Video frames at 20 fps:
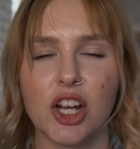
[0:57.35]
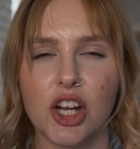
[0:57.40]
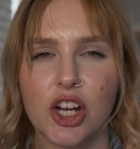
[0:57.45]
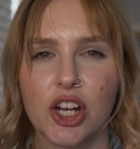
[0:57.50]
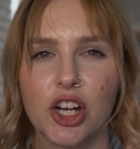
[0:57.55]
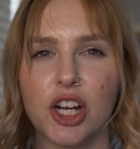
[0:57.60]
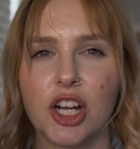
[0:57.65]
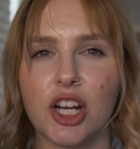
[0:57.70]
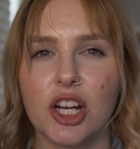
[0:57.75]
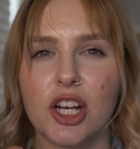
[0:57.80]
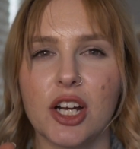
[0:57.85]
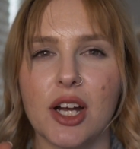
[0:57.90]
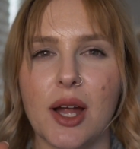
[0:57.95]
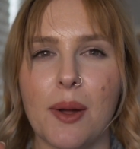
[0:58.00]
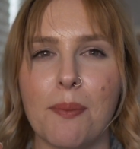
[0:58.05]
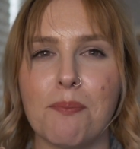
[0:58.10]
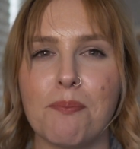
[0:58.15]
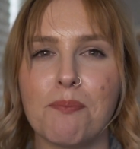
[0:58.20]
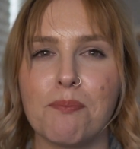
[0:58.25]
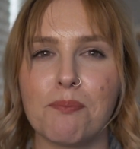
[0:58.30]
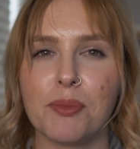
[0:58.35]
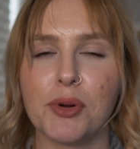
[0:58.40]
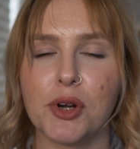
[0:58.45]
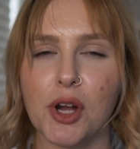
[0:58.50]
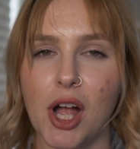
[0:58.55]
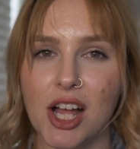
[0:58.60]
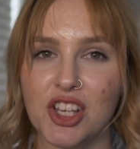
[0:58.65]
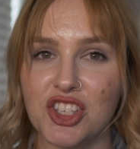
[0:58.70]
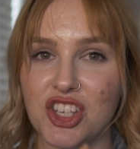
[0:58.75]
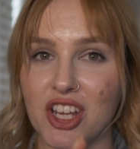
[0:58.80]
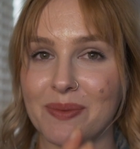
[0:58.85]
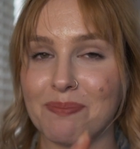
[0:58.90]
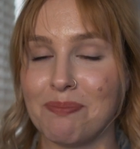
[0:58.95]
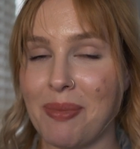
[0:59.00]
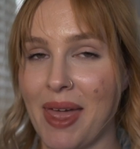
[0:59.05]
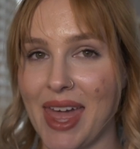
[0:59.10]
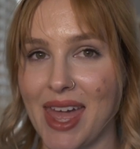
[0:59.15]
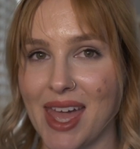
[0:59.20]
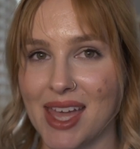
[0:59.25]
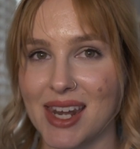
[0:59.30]
her
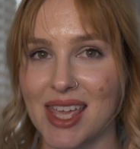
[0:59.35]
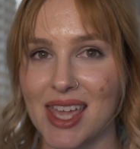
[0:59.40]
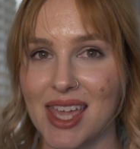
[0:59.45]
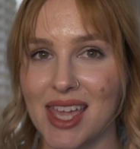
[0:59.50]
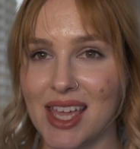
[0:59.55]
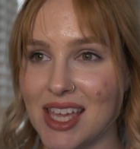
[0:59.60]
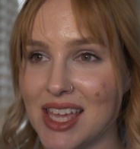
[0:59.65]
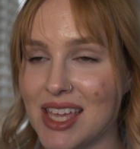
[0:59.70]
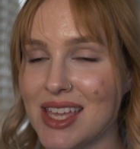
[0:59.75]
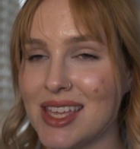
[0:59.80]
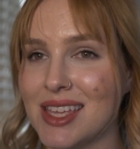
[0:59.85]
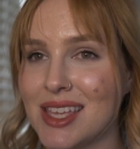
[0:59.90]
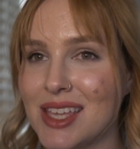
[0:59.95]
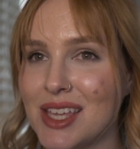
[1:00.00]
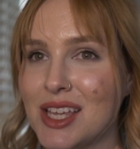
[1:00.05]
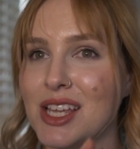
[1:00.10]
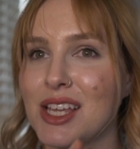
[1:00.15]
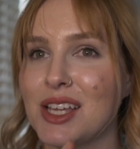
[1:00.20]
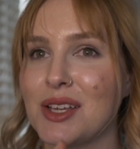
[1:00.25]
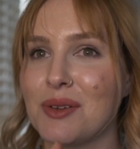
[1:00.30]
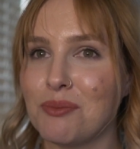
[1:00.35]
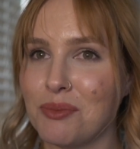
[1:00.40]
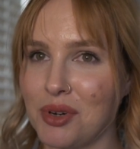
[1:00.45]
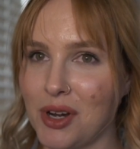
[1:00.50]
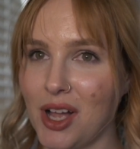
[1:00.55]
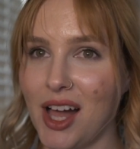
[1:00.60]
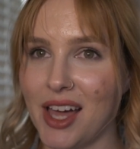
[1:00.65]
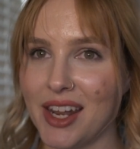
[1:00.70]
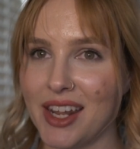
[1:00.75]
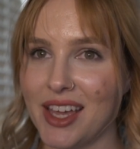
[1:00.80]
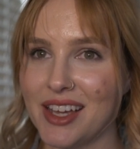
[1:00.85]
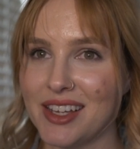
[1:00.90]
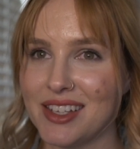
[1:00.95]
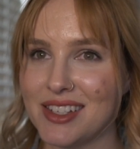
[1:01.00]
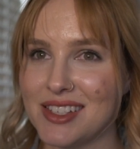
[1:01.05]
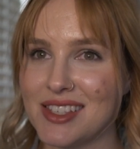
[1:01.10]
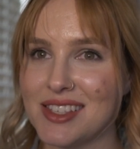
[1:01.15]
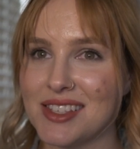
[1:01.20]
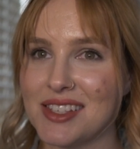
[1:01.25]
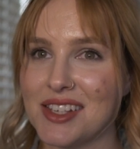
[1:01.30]
project panning
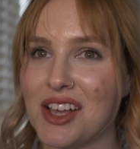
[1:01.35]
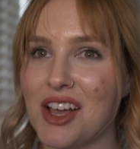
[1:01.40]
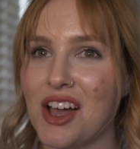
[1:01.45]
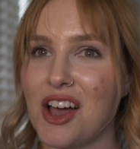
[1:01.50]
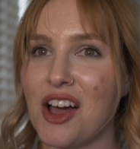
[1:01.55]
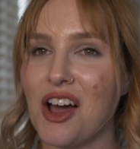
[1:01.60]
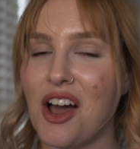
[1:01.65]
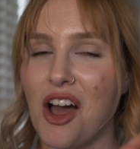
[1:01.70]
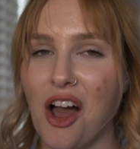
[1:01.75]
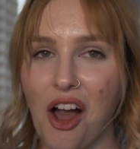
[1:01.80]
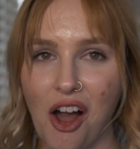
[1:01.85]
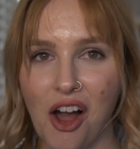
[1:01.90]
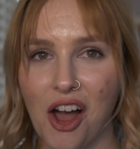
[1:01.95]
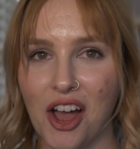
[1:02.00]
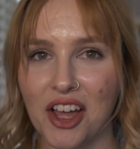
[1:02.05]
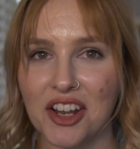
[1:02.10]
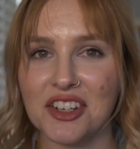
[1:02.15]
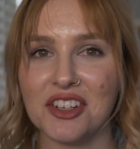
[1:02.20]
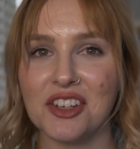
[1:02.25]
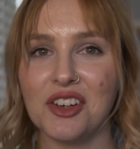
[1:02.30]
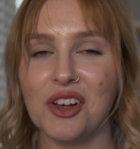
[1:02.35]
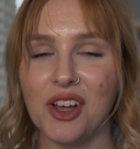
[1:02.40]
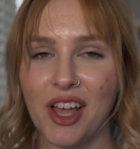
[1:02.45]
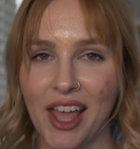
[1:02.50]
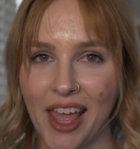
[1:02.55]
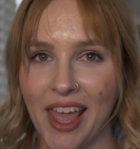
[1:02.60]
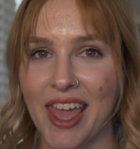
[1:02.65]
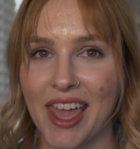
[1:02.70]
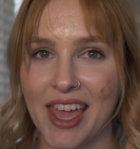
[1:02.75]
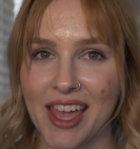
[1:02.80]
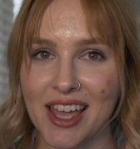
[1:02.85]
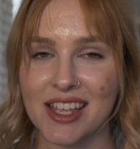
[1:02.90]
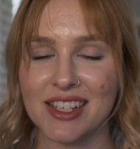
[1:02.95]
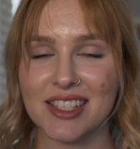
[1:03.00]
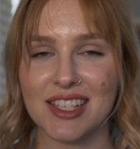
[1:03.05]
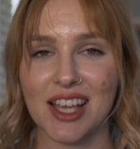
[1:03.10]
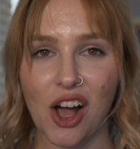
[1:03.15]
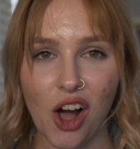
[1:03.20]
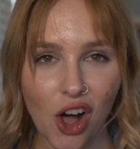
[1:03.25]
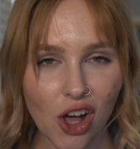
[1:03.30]
products on
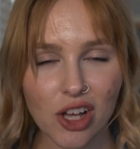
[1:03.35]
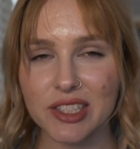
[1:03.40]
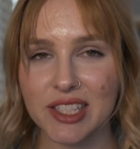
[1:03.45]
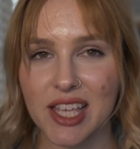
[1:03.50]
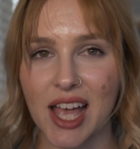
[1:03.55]
hand at all